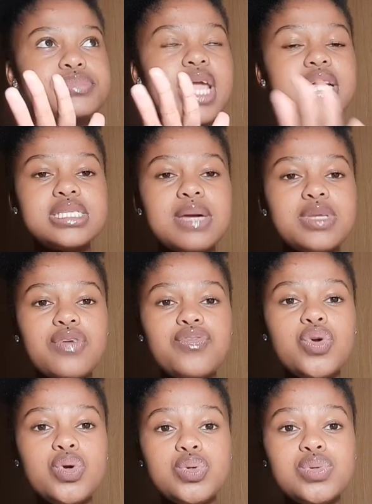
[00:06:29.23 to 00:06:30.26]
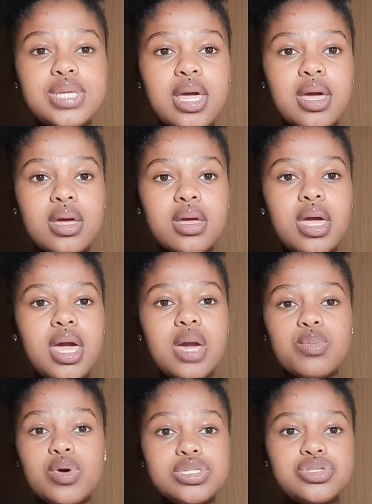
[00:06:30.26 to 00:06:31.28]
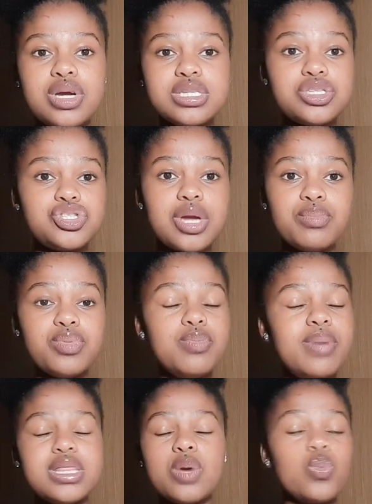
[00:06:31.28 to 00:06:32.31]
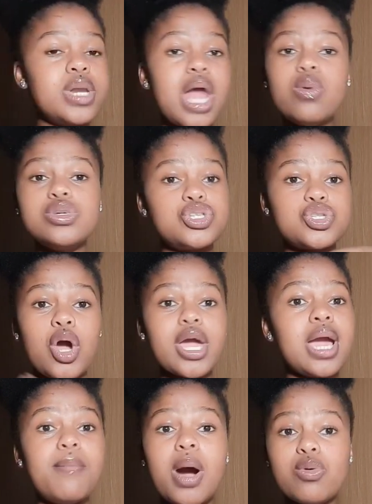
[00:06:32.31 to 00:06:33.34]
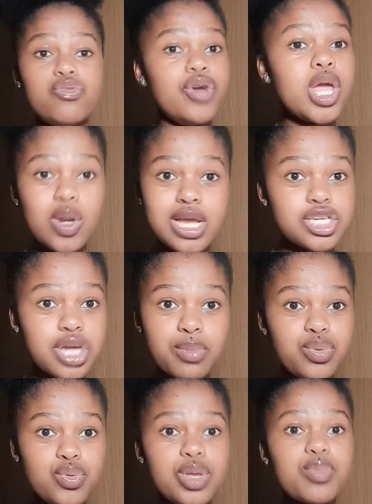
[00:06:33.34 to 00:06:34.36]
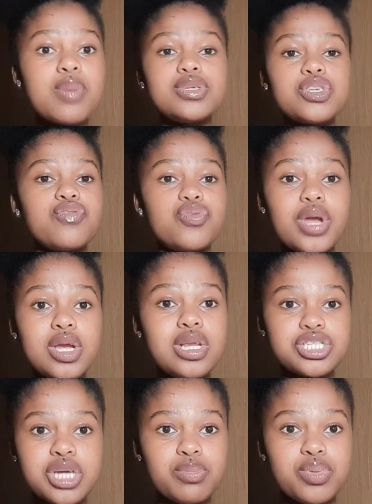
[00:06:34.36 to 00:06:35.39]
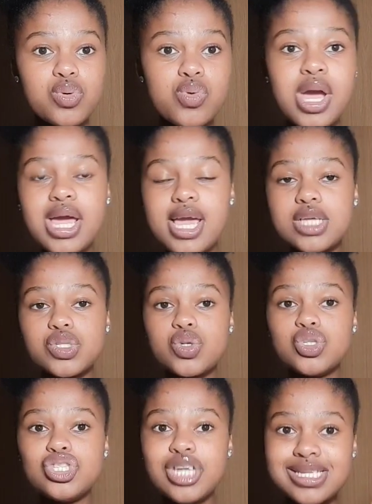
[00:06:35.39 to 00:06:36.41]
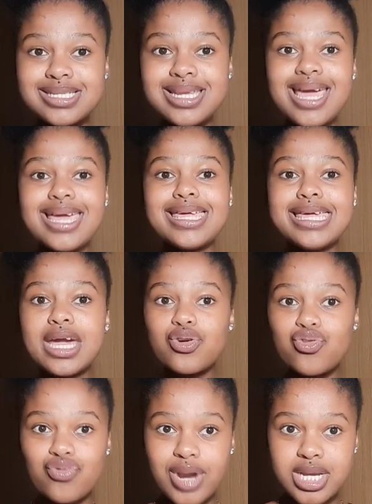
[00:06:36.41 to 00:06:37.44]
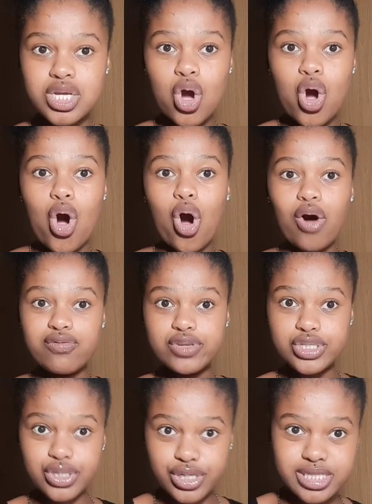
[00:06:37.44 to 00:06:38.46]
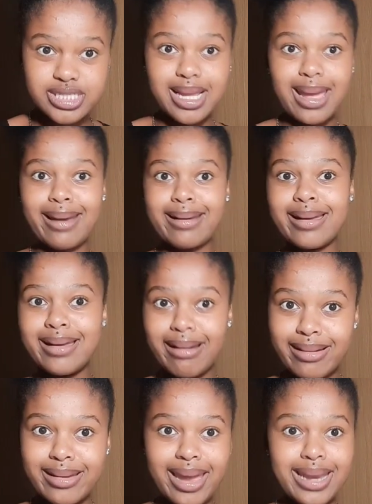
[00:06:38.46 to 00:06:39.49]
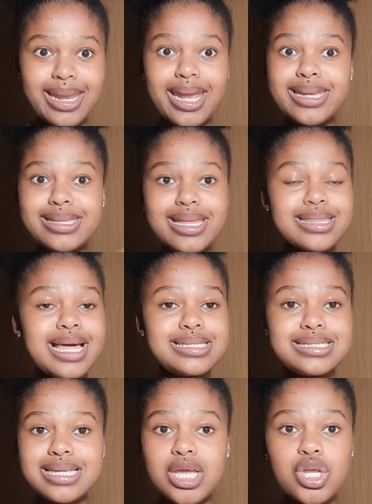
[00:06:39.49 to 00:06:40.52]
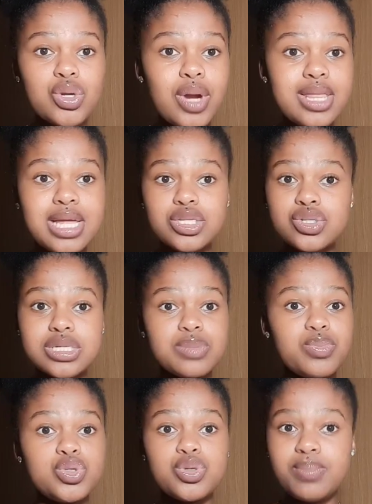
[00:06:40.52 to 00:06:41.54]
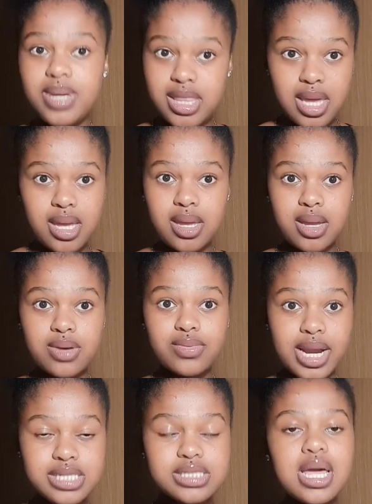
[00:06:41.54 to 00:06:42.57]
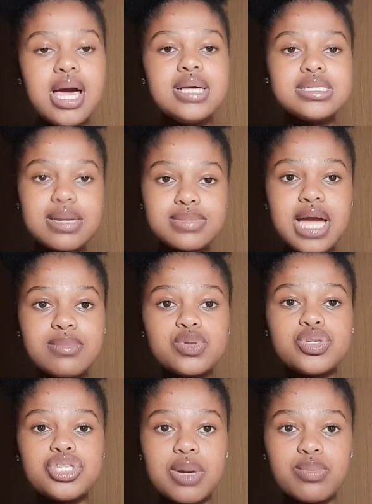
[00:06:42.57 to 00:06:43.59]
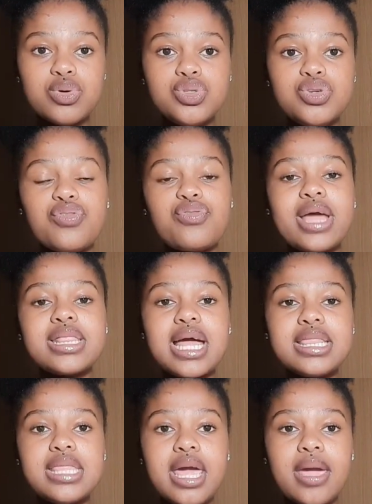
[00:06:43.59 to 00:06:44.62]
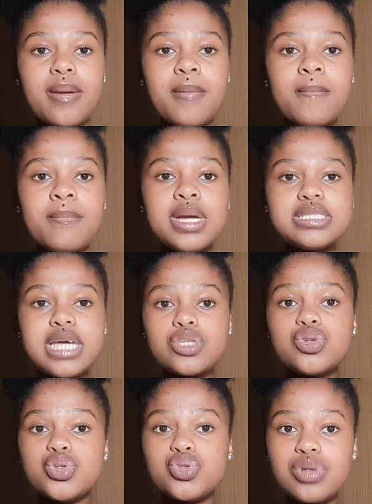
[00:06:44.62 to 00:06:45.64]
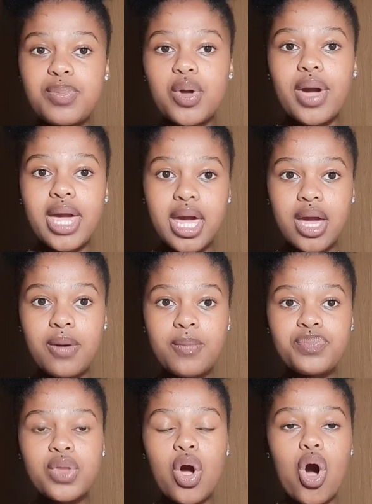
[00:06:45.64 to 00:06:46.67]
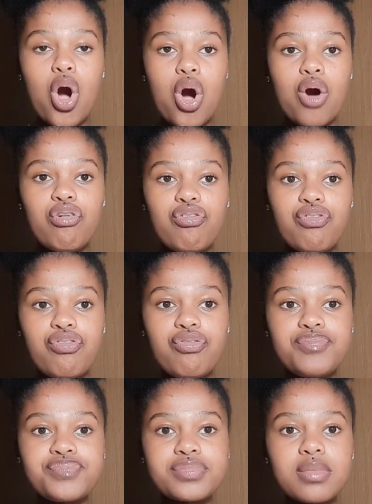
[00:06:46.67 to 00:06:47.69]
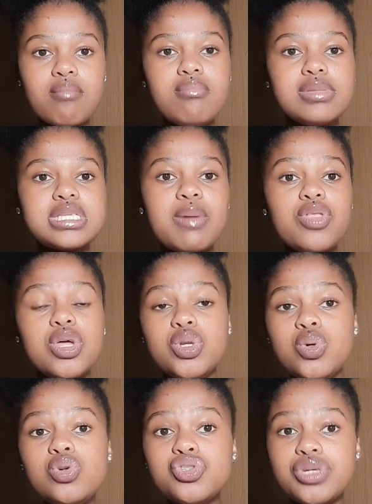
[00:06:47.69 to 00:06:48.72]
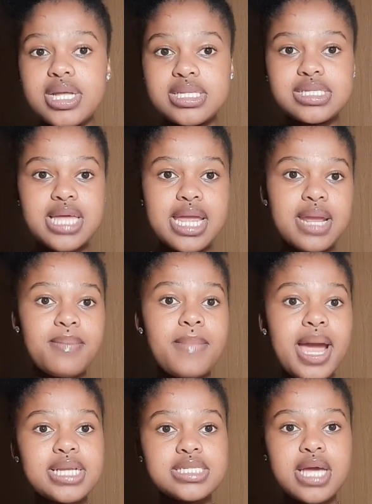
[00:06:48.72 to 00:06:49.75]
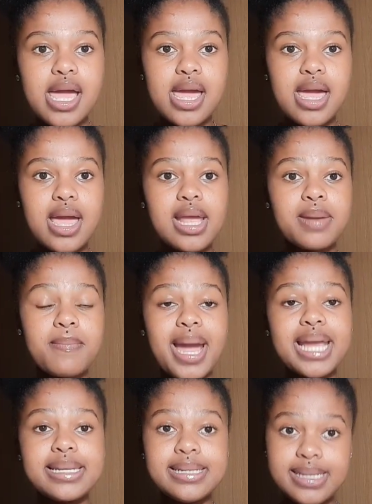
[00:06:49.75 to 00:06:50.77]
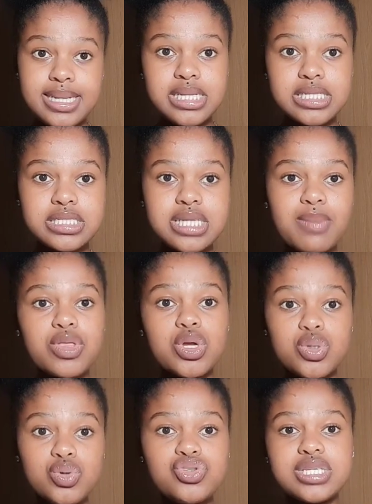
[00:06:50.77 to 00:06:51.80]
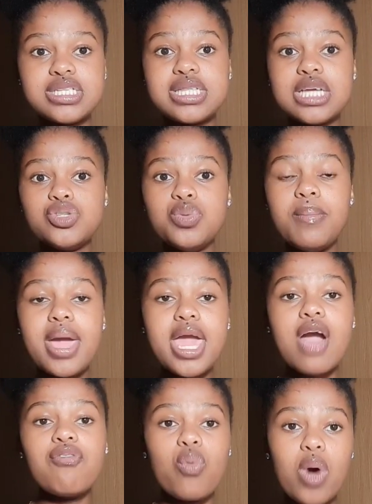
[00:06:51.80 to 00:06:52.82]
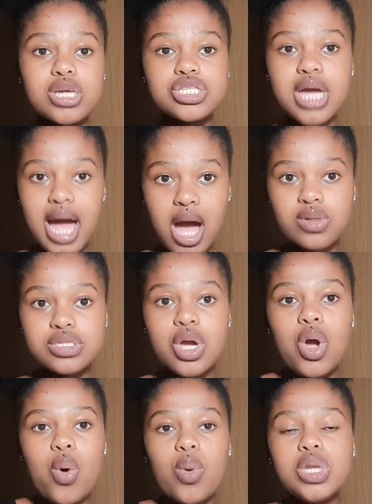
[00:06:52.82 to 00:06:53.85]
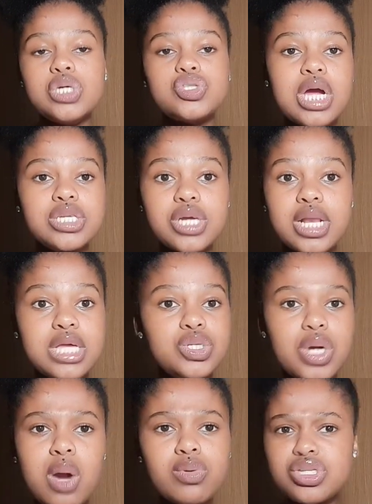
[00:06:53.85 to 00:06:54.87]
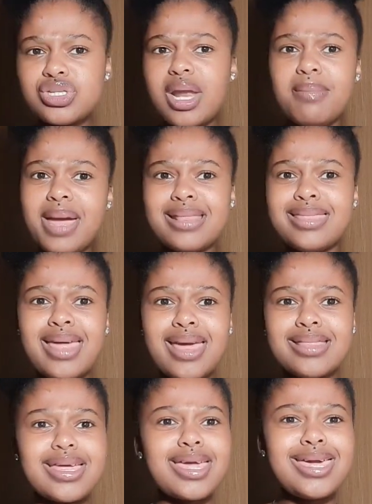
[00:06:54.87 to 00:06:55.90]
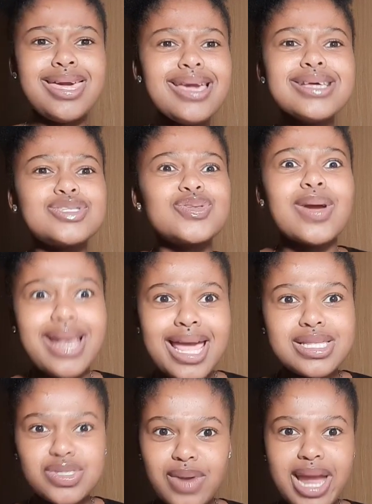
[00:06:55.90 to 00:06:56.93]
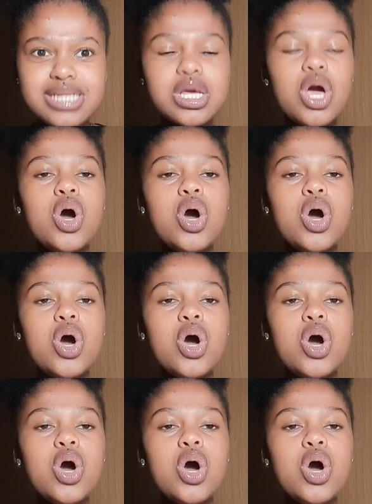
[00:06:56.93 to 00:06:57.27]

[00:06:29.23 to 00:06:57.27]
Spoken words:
Except if you're using a moisturizing shampoo. But then now we're just talking about regular shampoo. The purpose of regular shampoo is to just get rid of dirt and gunk and anything that's sitting in your hair that's not supposed to be there, right? Sometimes with shampoos, you'll find that they tend to strip your hair of some of the nutrients that it might need, some of the nutrients that you may have washed out when you're trying to cleanse your hair, which is not a bad thing. The key is to cleanse, right?